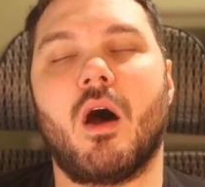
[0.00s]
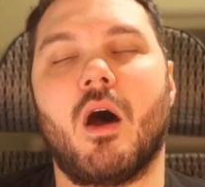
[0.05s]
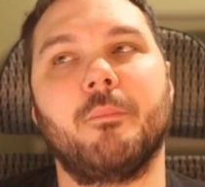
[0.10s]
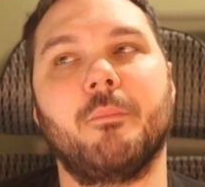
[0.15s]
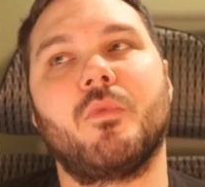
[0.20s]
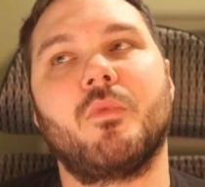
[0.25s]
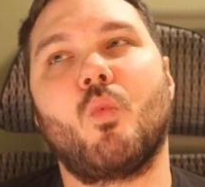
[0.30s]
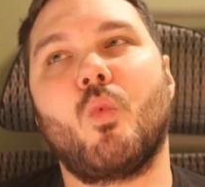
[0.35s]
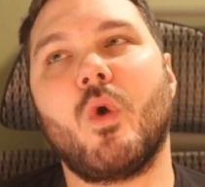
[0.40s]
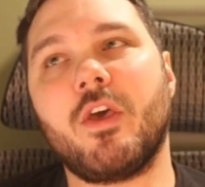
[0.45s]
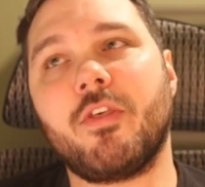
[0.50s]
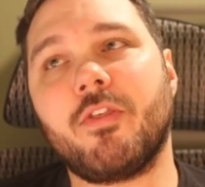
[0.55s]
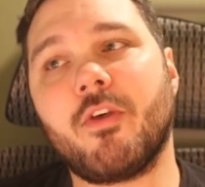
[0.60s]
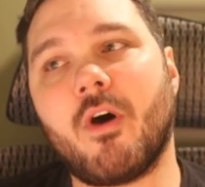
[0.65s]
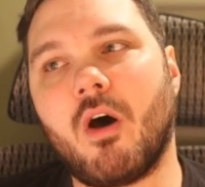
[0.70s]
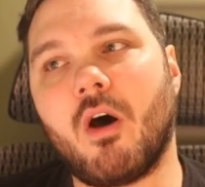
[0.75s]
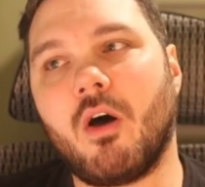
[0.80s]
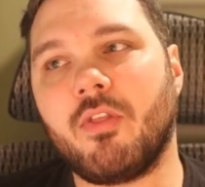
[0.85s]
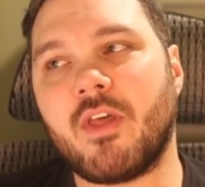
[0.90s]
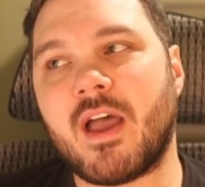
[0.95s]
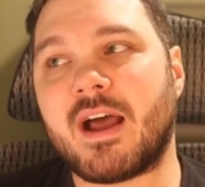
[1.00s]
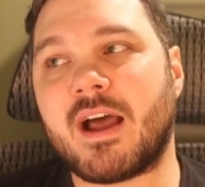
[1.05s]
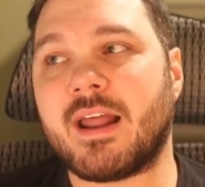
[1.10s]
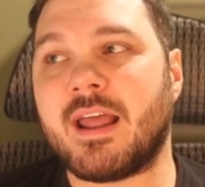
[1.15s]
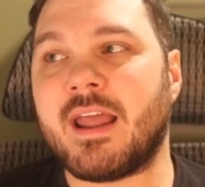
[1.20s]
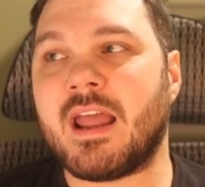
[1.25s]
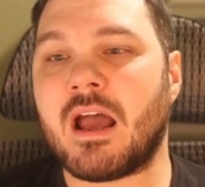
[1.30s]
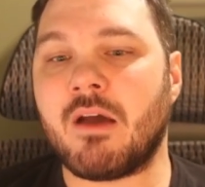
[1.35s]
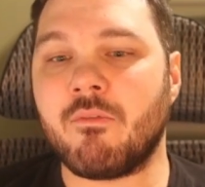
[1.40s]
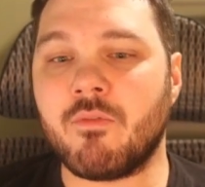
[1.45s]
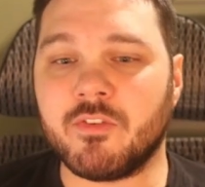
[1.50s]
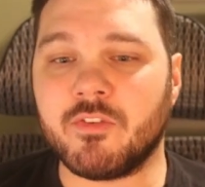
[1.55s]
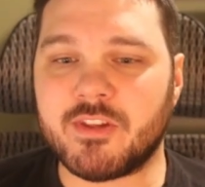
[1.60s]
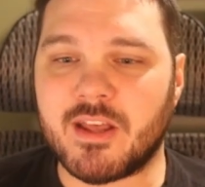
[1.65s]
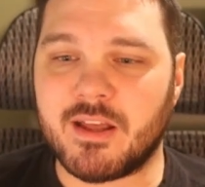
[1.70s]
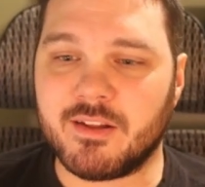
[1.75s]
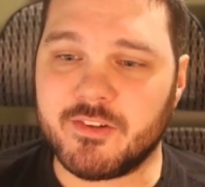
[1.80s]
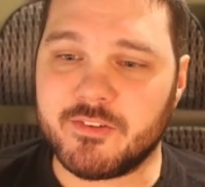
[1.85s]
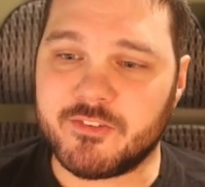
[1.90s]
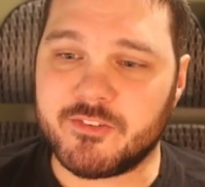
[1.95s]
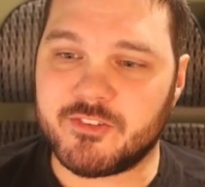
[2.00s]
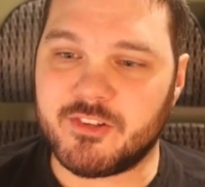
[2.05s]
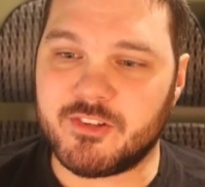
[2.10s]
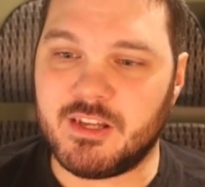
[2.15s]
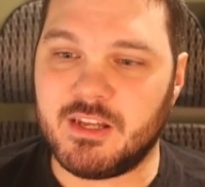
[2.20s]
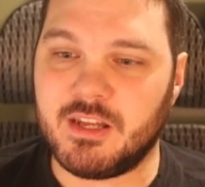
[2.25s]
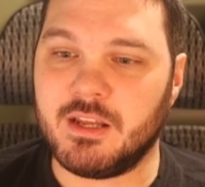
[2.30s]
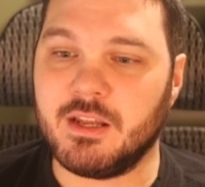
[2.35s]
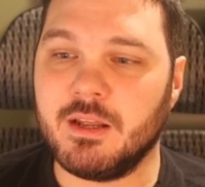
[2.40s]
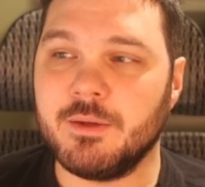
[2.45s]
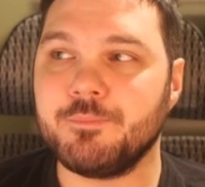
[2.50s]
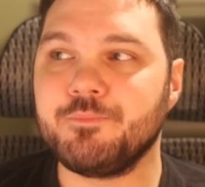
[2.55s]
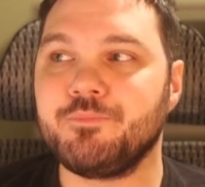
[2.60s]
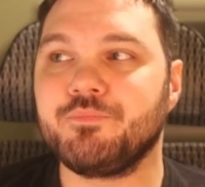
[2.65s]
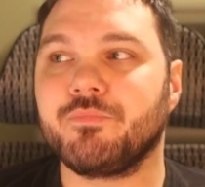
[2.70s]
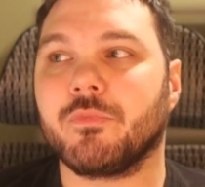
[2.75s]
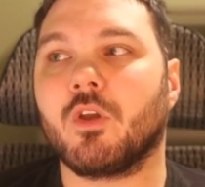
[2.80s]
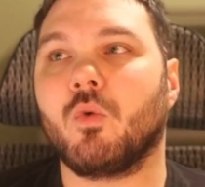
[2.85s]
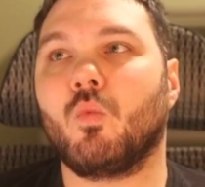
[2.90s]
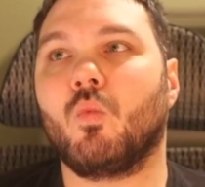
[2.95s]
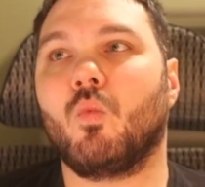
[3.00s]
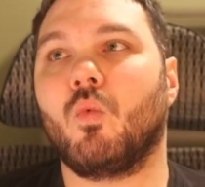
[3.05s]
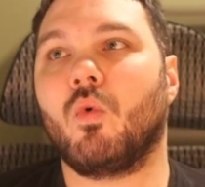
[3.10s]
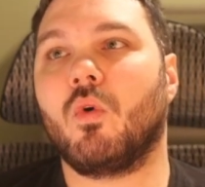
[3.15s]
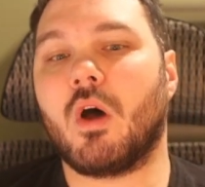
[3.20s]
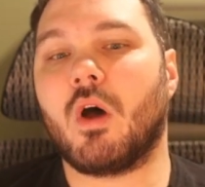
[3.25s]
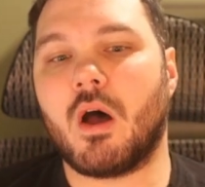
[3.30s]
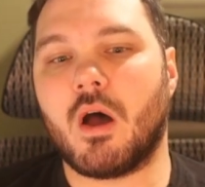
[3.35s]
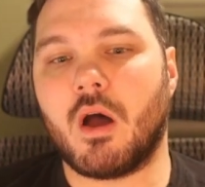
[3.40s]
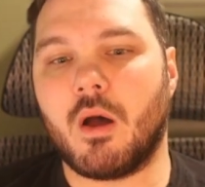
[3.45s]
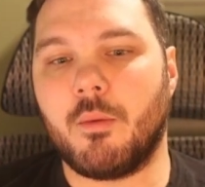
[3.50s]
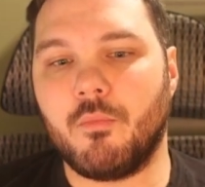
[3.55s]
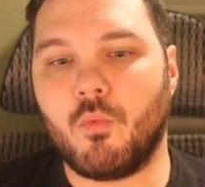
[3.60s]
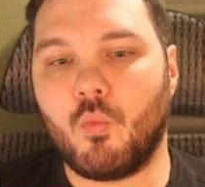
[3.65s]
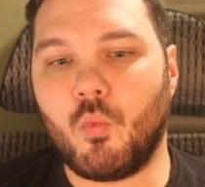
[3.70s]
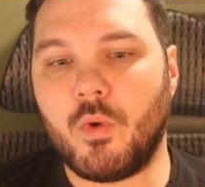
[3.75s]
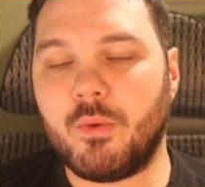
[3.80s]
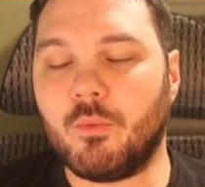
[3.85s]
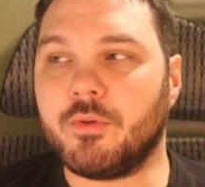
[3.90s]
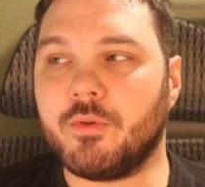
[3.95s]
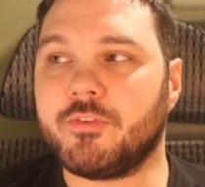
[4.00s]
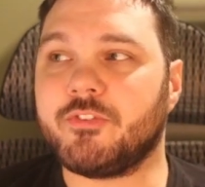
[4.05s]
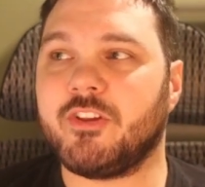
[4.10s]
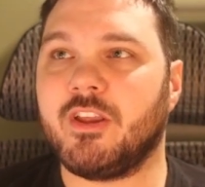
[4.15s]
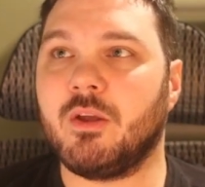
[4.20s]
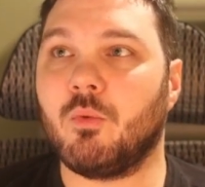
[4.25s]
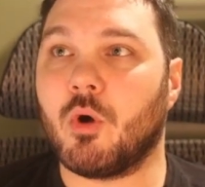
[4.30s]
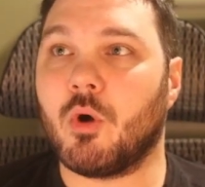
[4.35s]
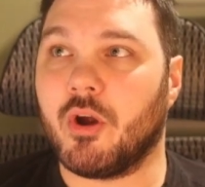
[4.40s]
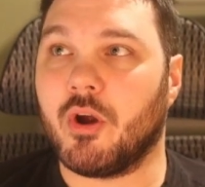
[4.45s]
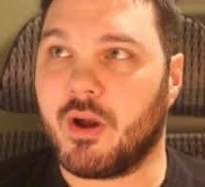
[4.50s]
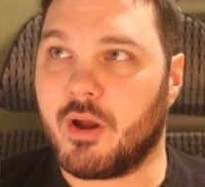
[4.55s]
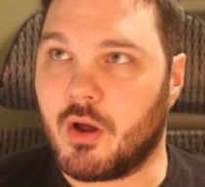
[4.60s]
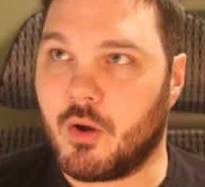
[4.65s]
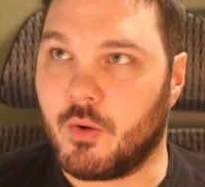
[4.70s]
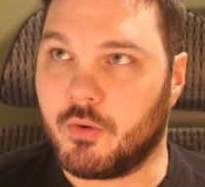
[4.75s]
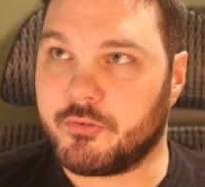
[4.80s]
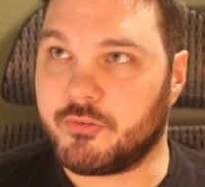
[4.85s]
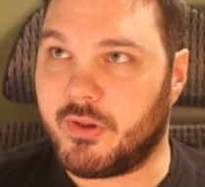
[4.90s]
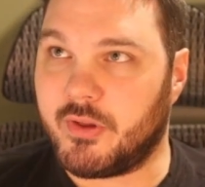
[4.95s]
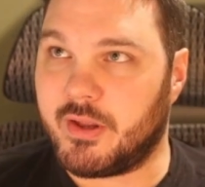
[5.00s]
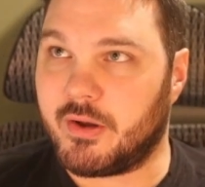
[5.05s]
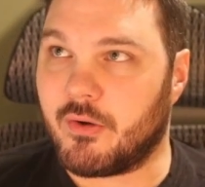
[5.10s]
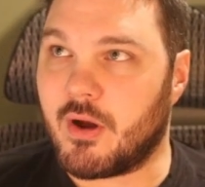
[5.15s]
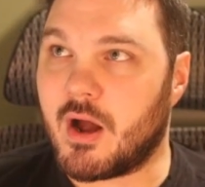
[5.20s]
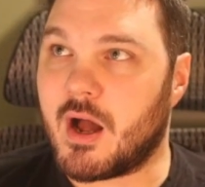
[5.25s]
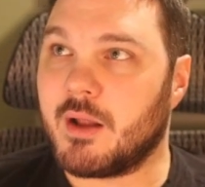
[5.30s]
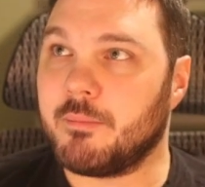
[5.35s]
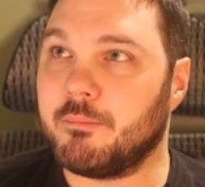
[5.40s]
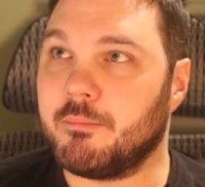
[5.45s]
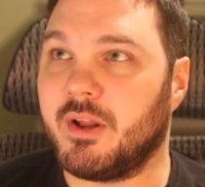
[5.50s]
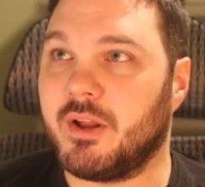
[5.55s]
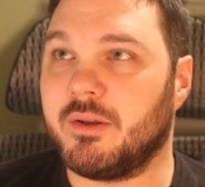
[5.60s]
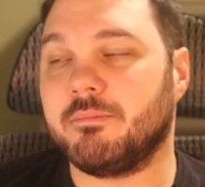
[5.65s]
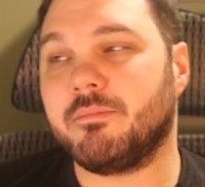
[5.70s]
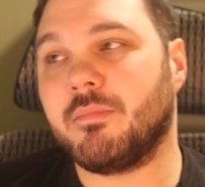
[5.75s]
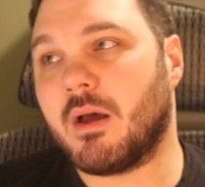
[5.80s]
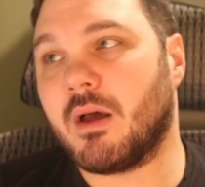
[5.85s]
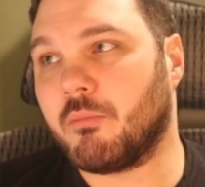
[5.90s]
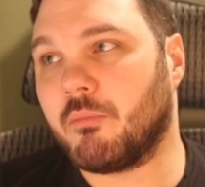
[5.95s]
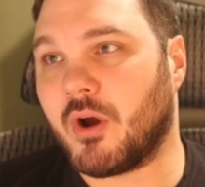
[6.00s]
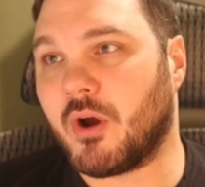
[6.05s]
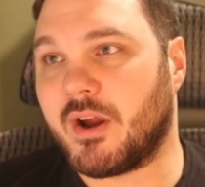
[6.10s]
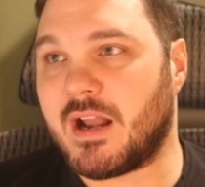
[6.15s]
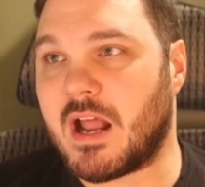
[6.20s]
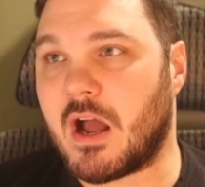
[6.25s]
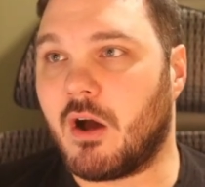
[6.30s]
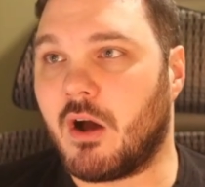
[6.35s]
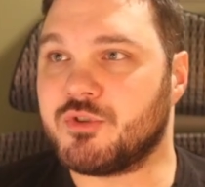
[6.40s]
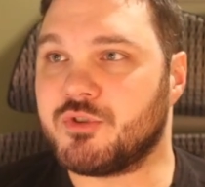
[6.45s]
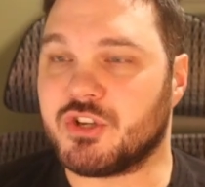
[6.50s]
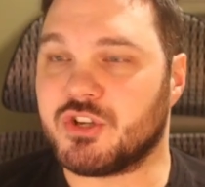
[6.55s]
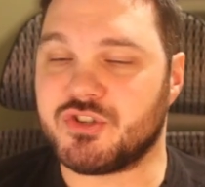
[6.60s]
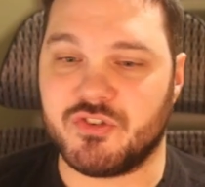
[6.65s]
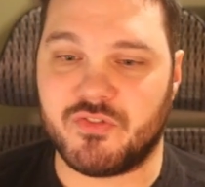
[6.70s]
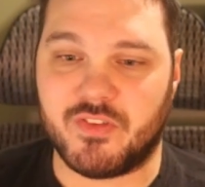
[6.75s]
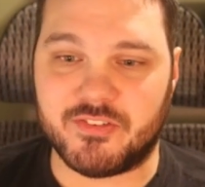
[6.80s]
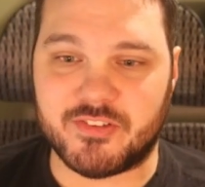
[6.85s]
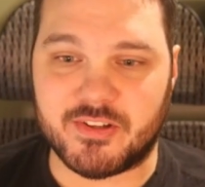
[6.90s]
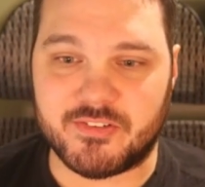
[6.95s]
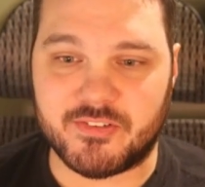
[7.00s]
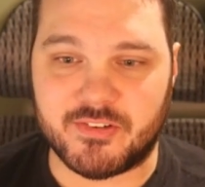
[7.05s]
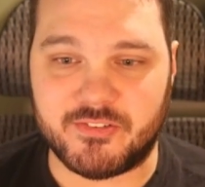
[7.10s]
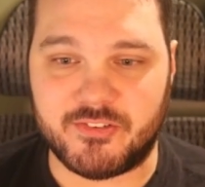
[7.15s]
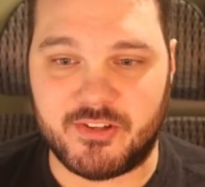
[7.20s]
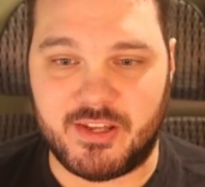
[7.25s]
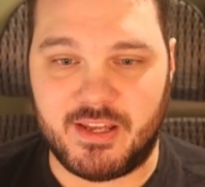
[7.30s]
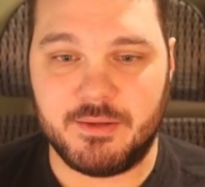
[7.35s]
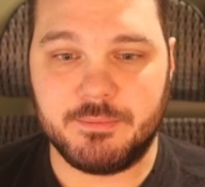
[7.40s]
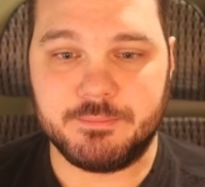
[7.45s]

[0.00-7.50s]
With all that, I have this as a C. We will see where it goes later on, but right now I'm judging this as a C.